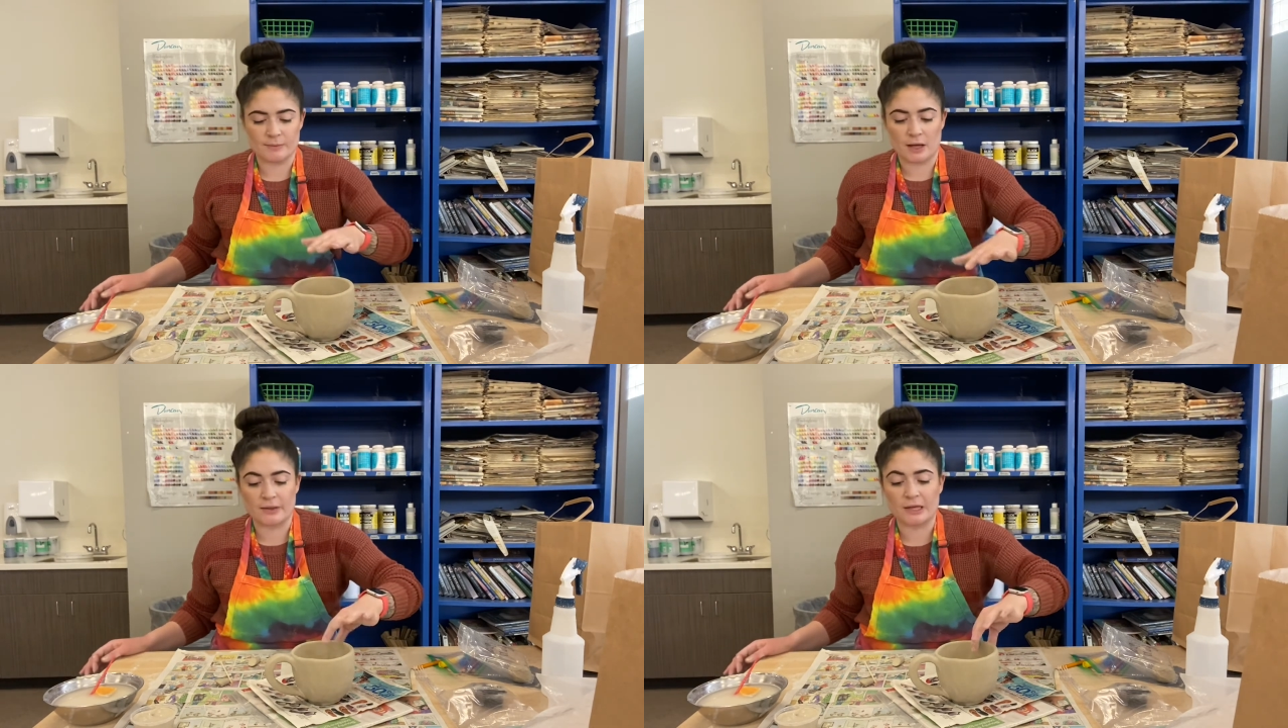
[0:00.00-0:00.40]

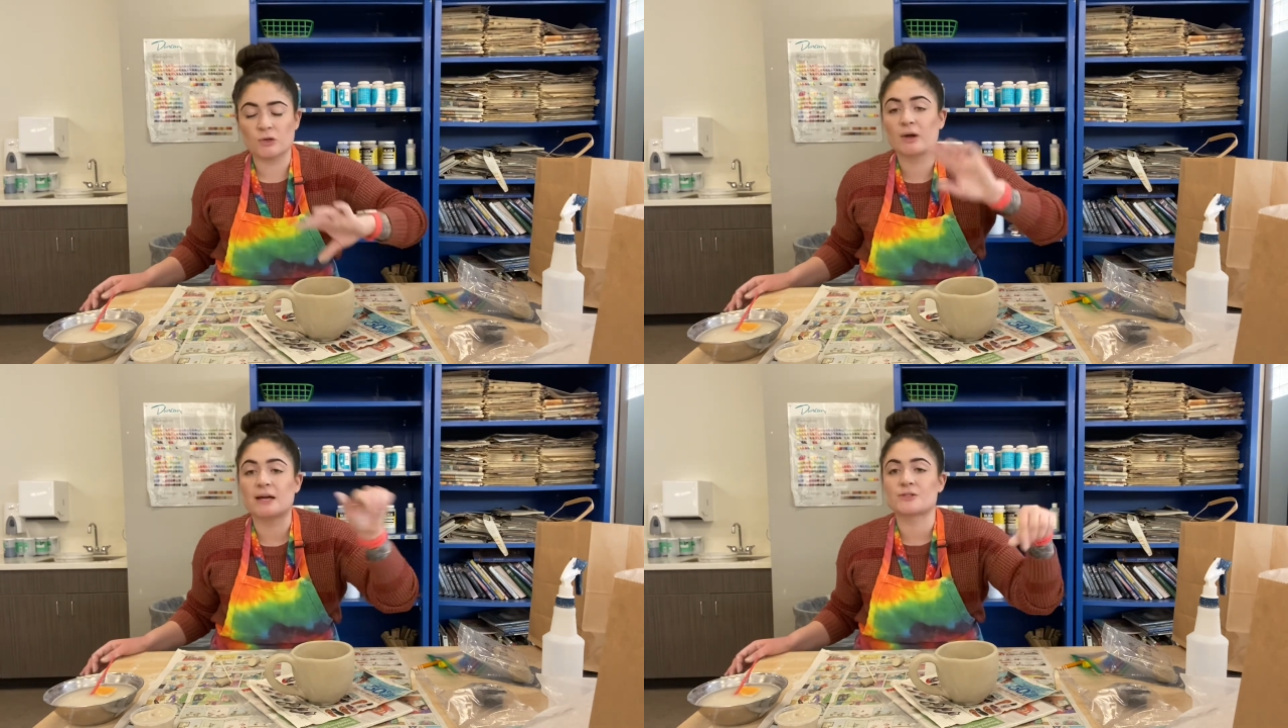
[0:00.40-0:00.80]
unlike you
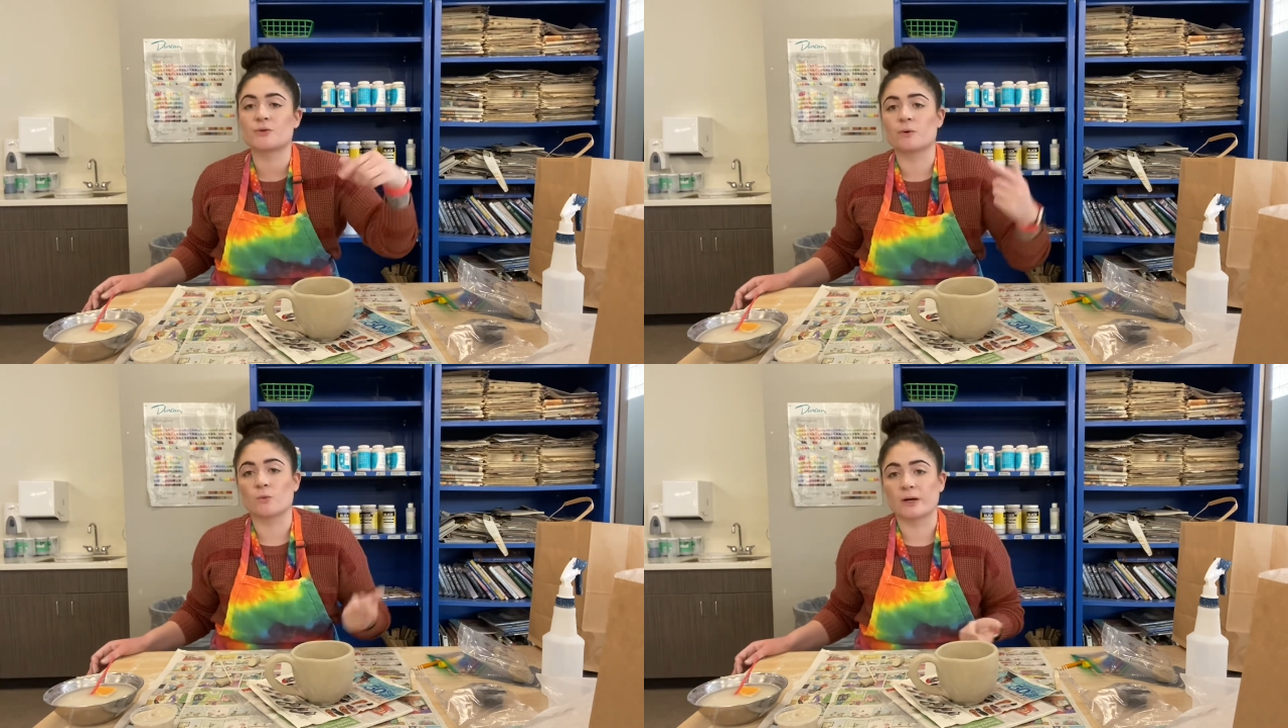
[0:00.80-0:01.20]
guys who've
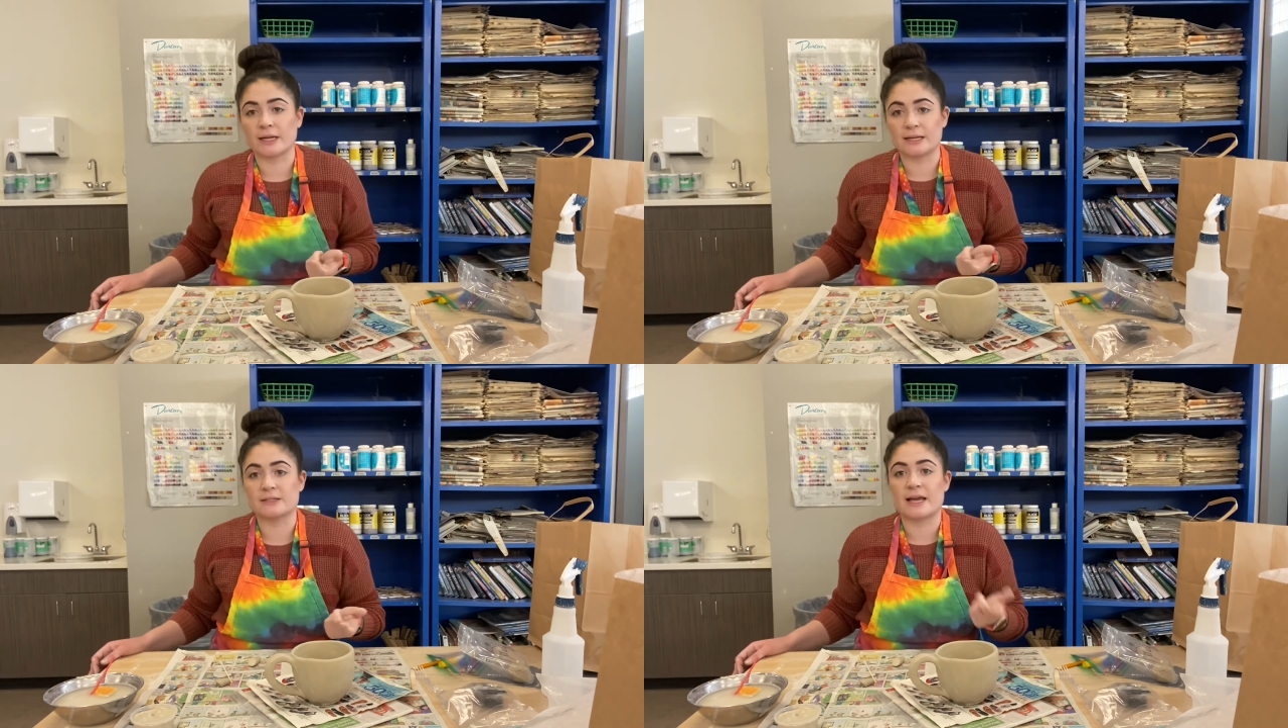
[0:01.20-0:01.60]
been
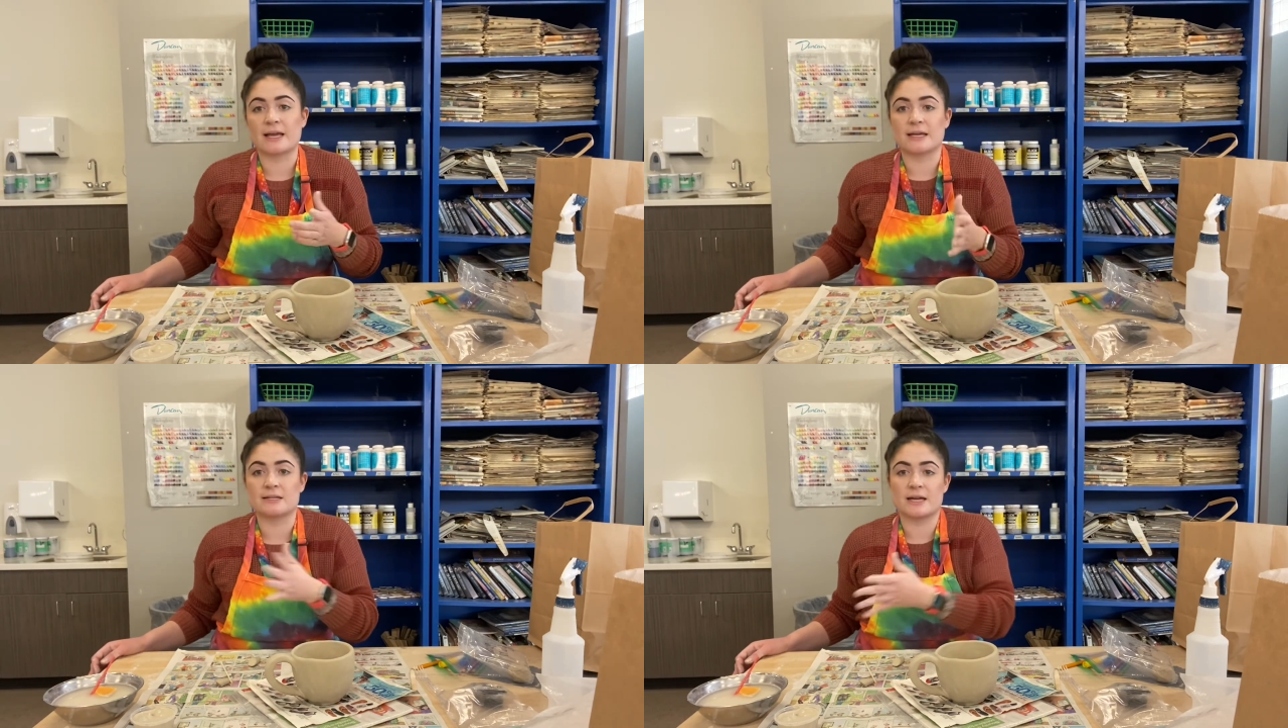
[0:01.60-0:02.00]
working day
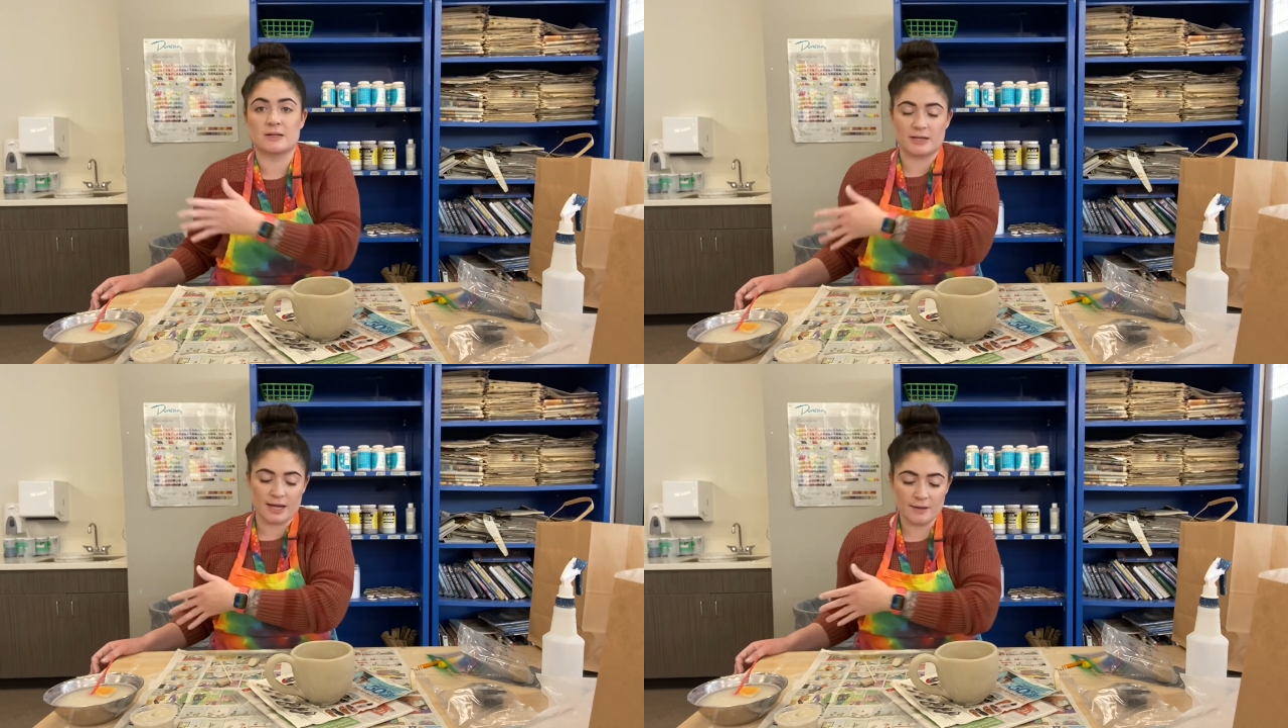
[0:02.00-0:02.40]
and day and
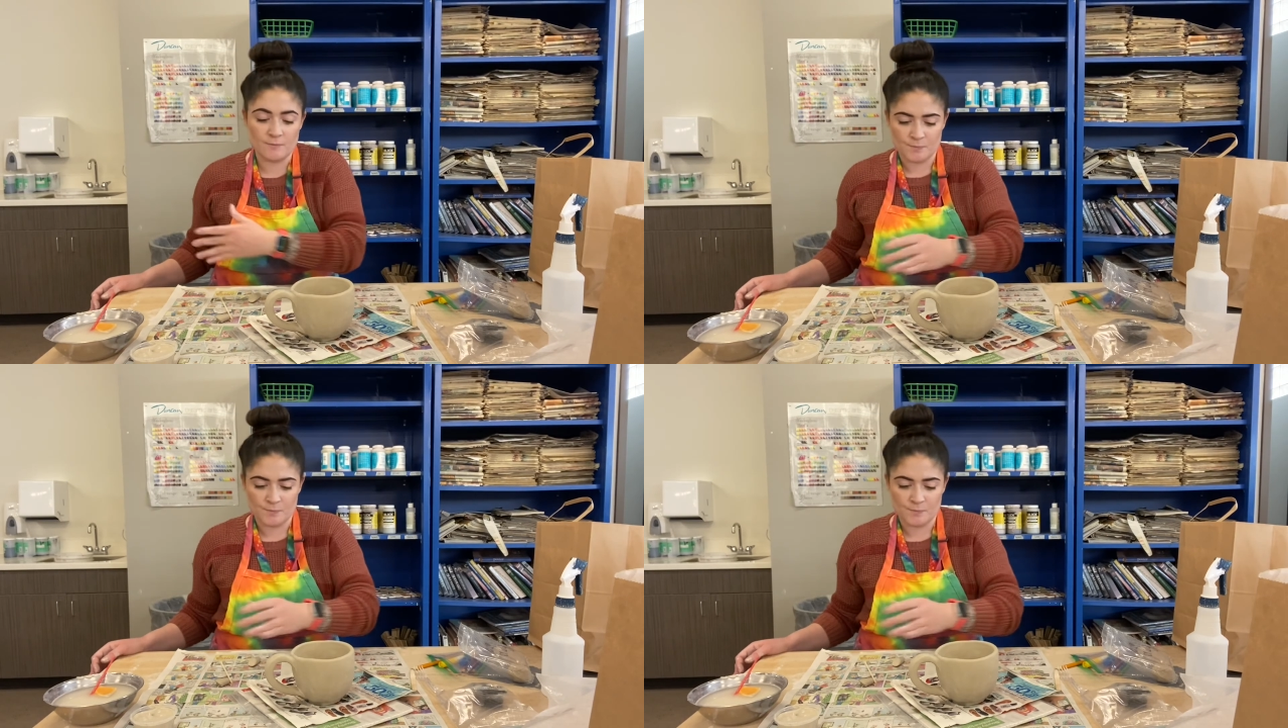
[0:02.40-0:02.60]
day.